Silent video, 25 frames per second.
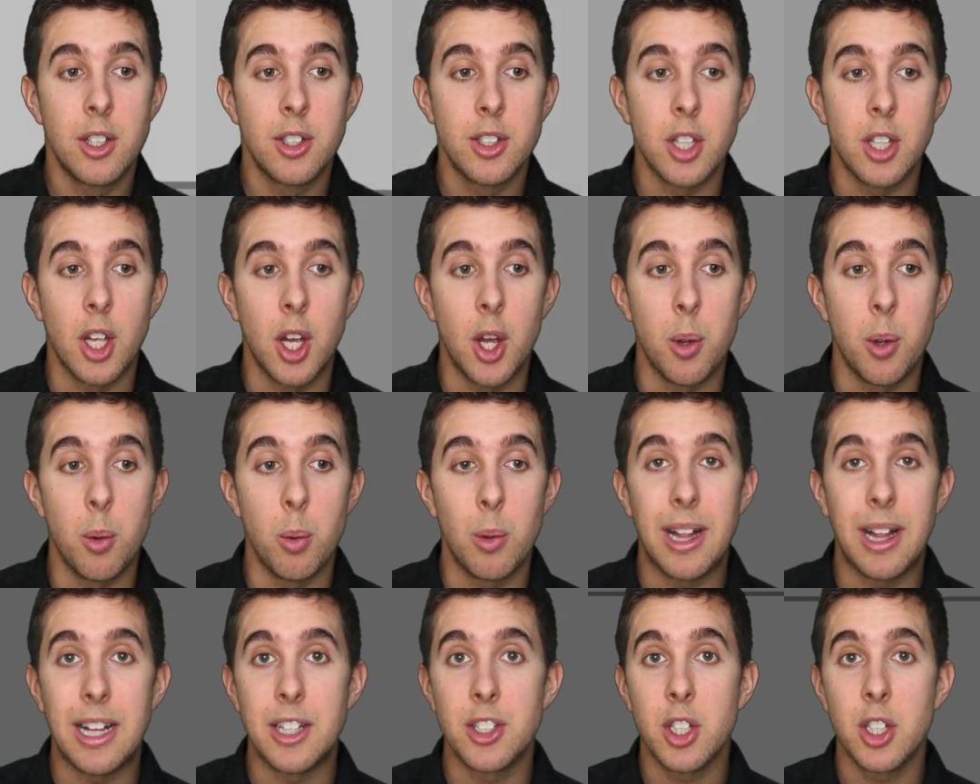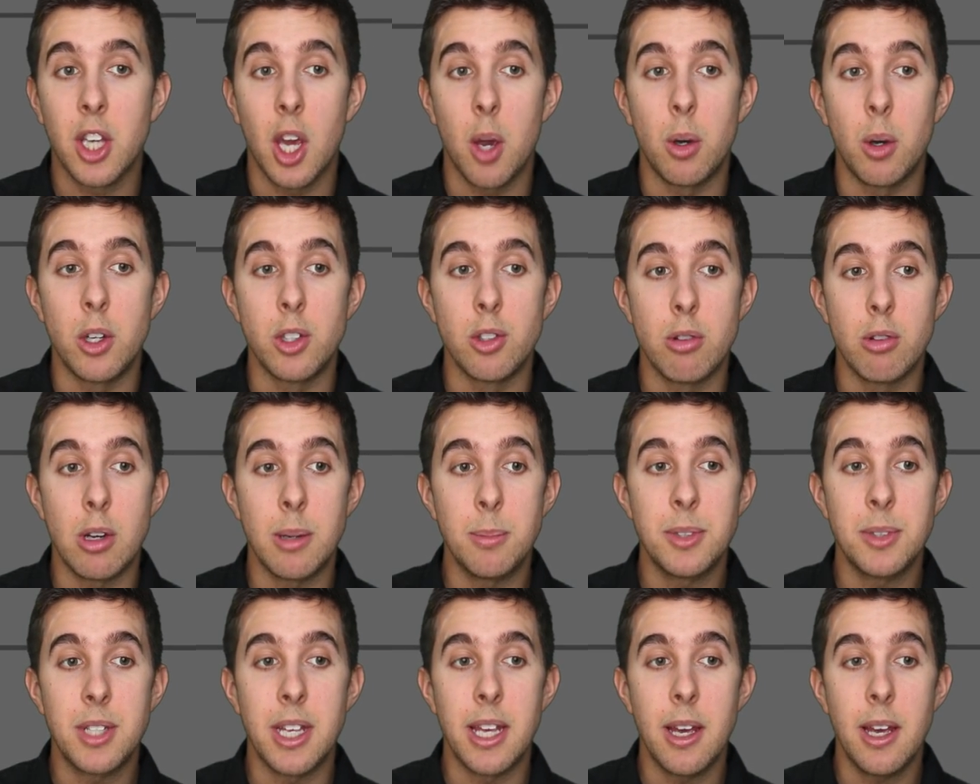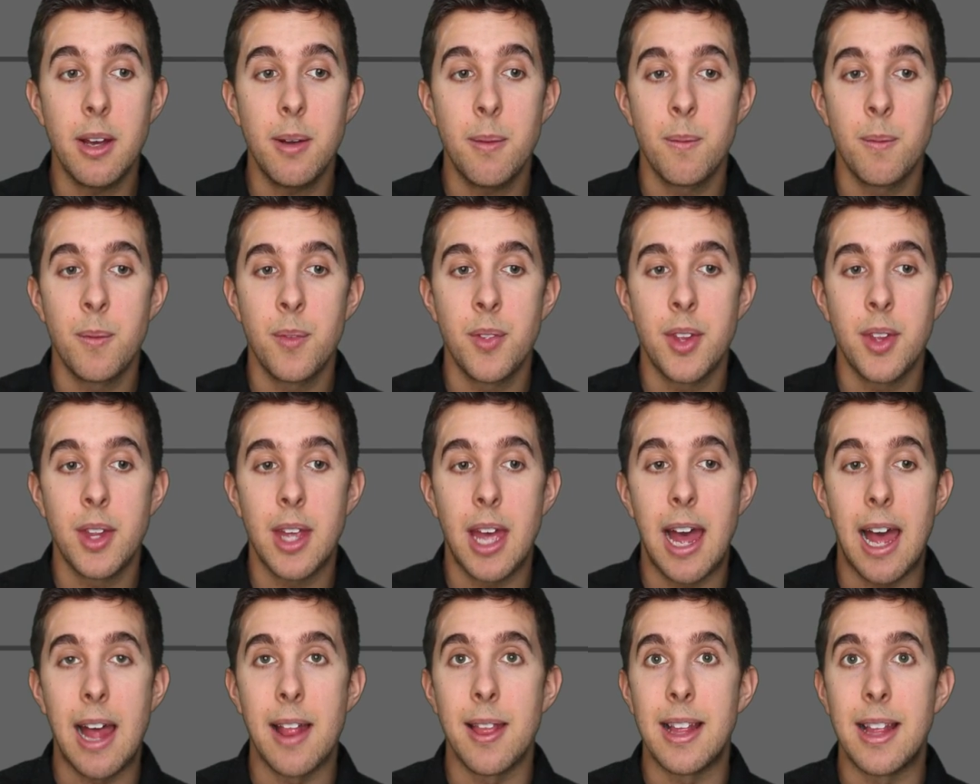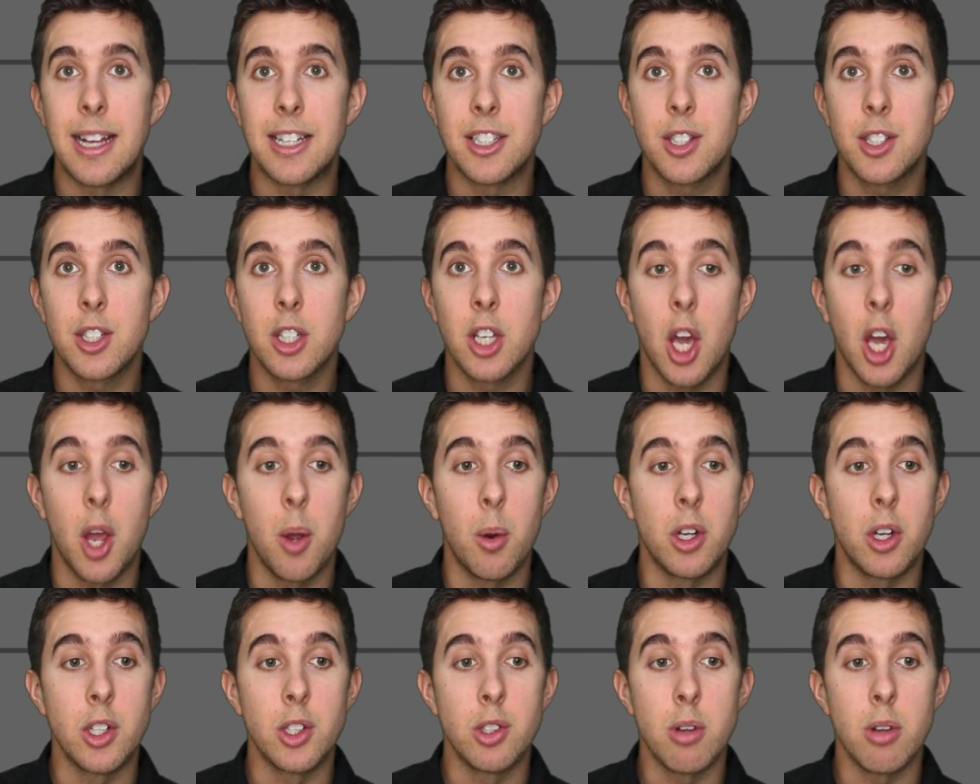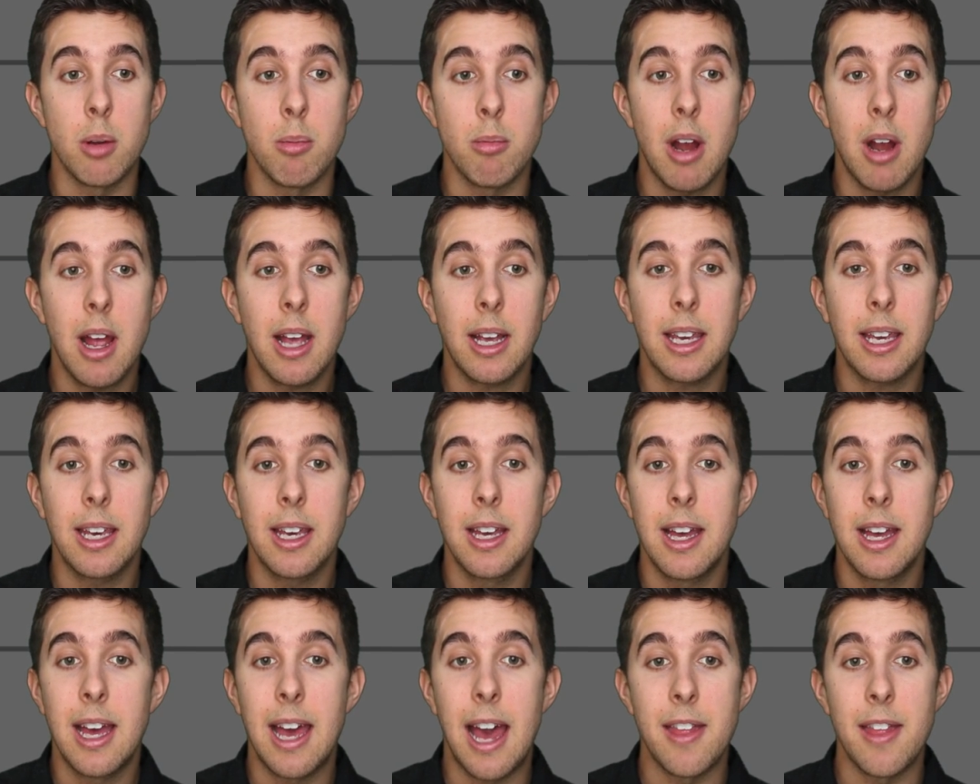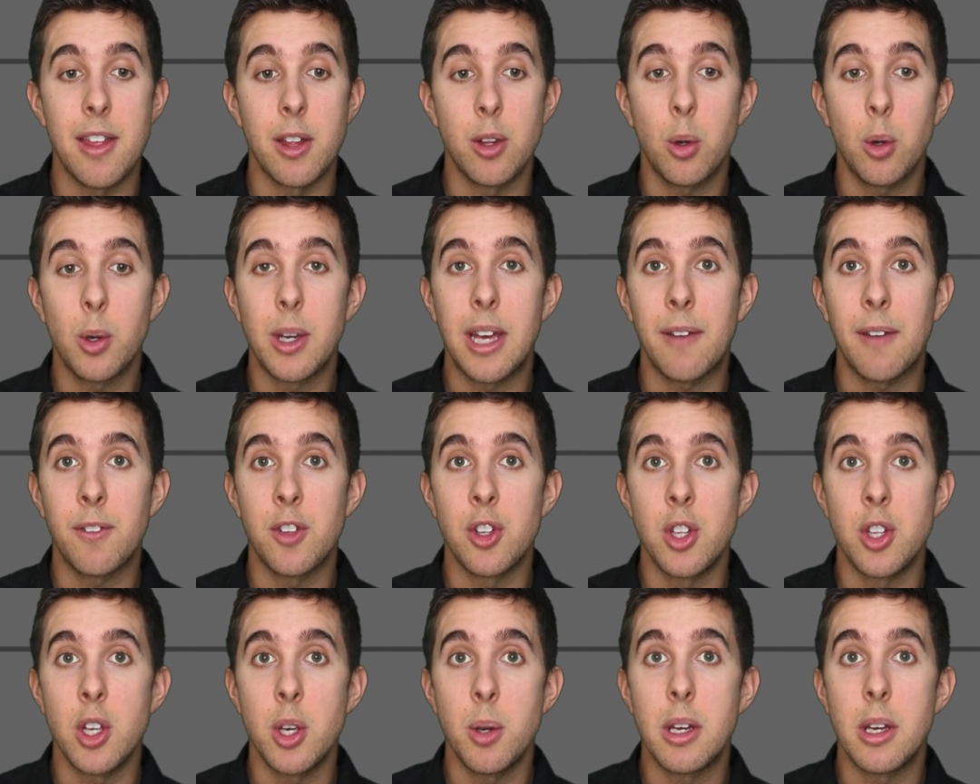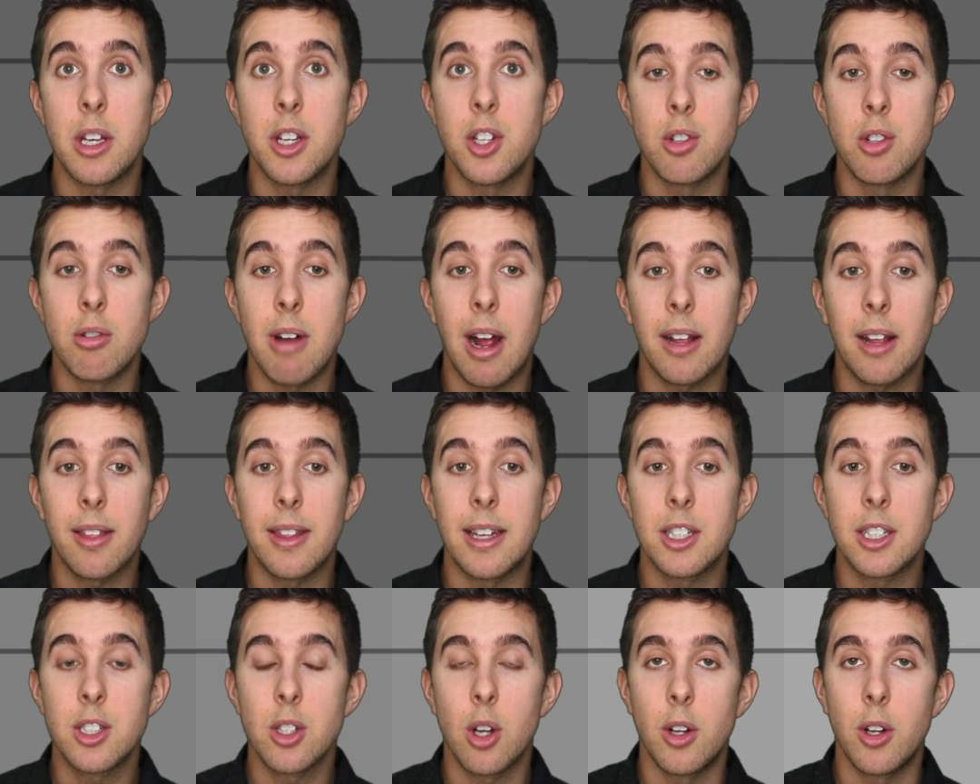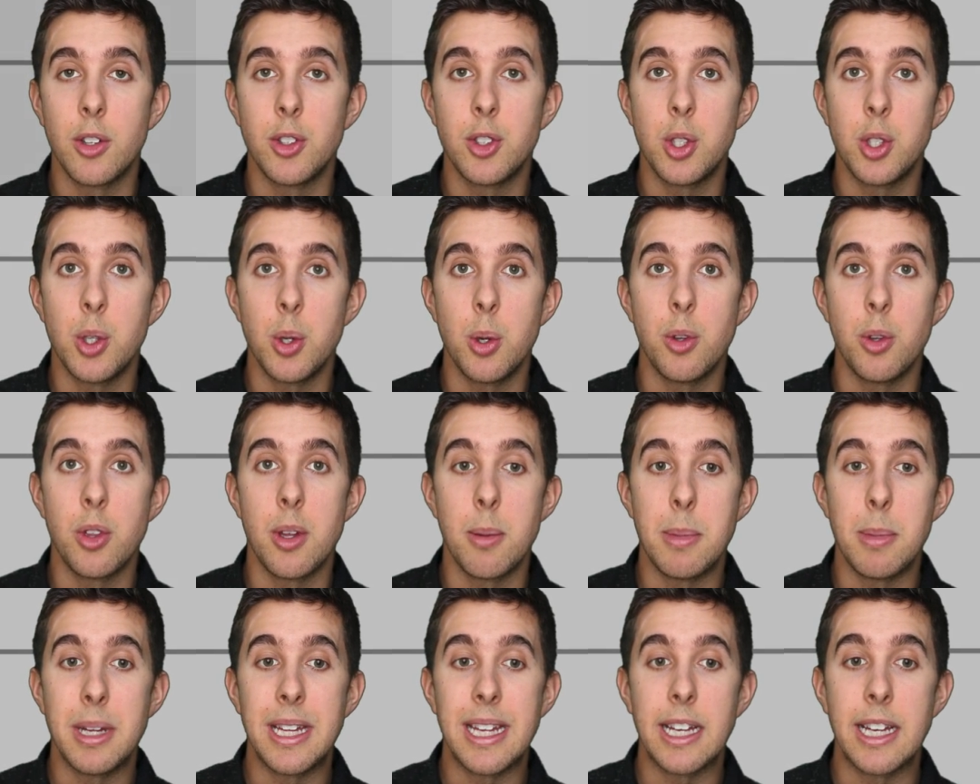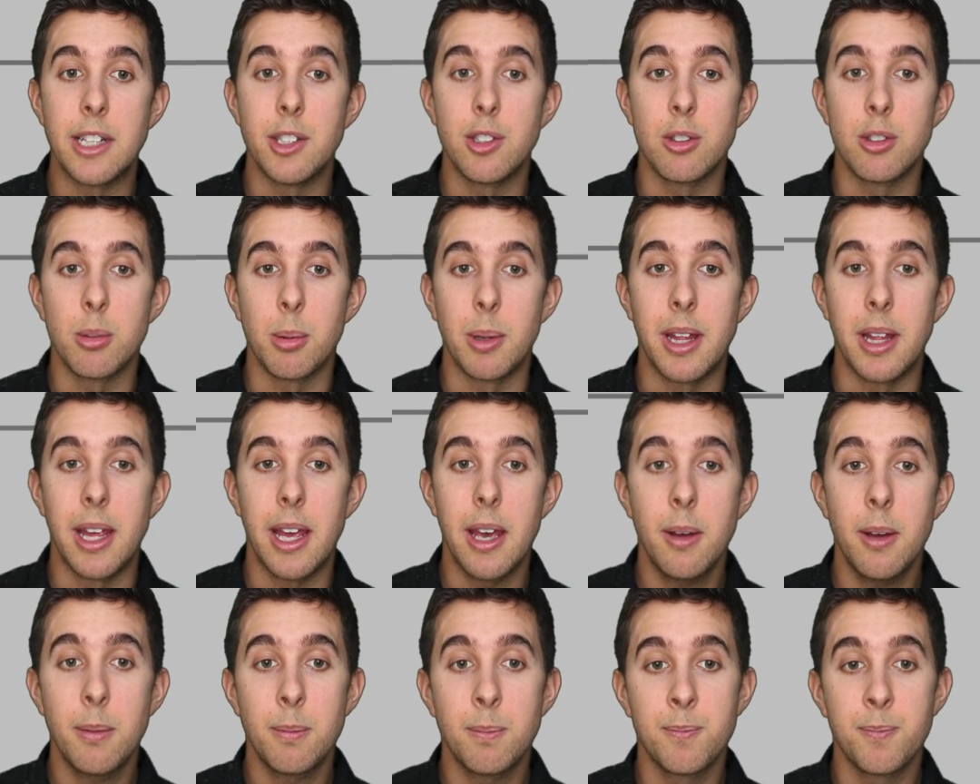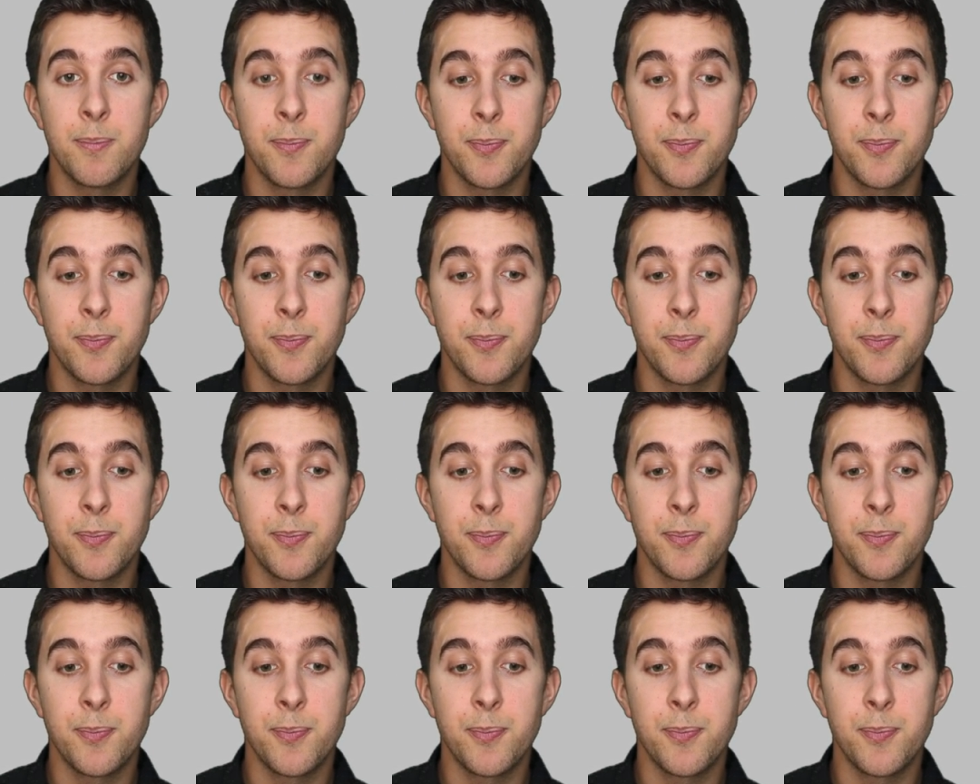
So let's go on drums here and let's go on drum rack and then all you have to do is drag this onto the MIDI instrument here.